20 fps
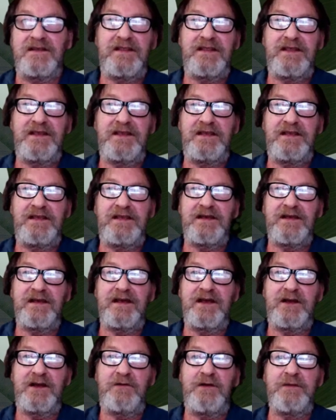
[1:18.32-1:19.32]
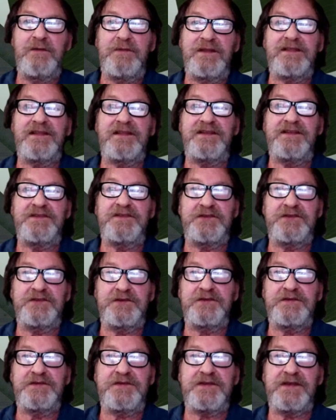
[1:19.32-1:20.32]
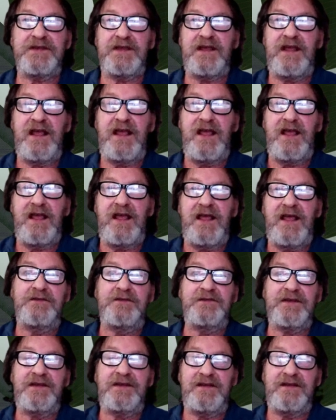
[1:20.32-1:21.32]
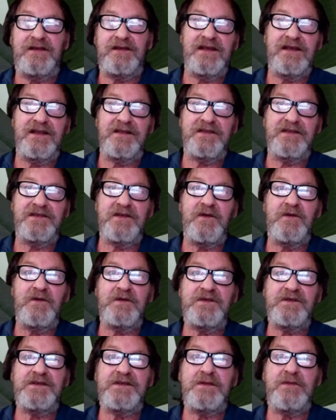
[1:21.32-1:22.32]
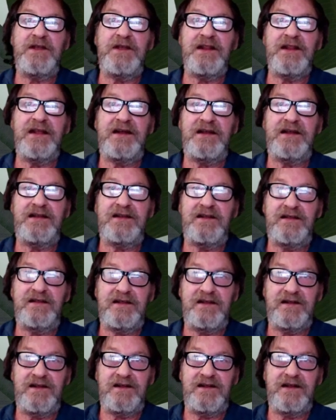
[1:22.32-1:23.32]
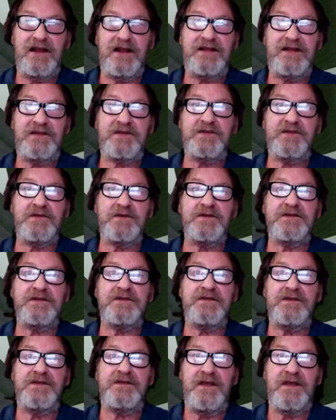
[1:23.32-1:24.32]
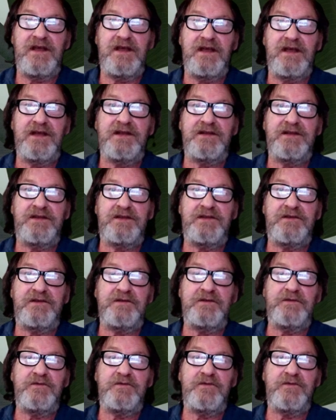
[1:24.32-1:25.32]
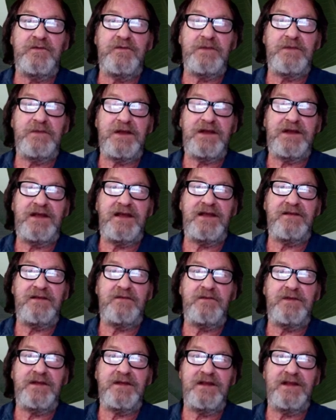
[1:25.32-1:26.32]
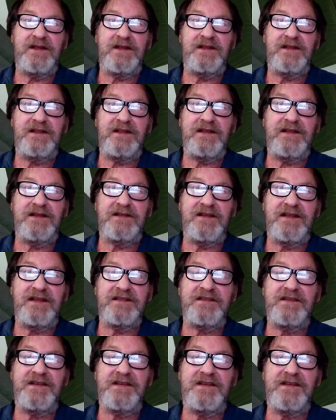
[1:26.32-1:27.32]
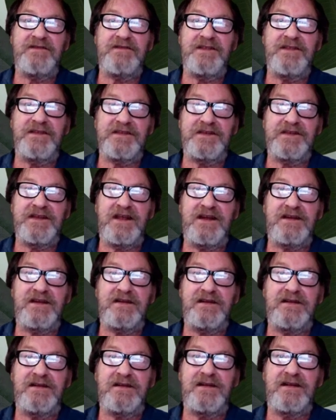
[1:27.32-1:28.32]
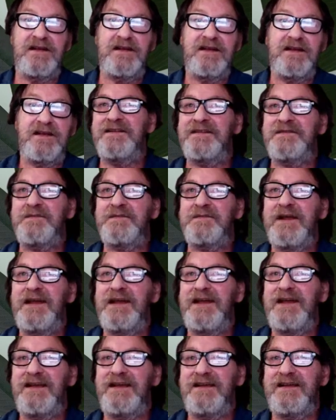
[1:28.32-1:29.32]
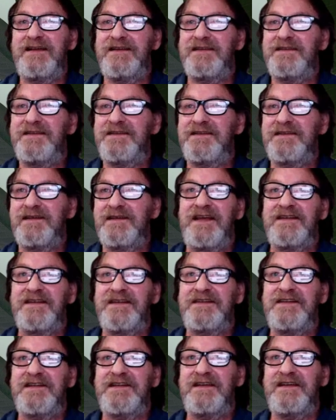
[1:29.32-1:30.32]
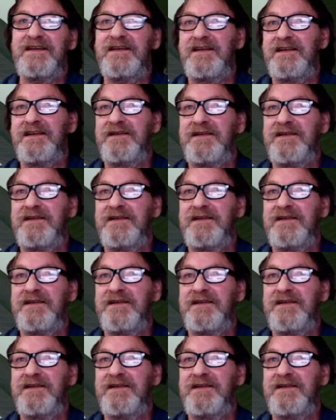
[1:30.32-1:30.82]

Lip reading: the equipment that he's using his own simulated light source to replicate the intensity of the sun, displaying his testing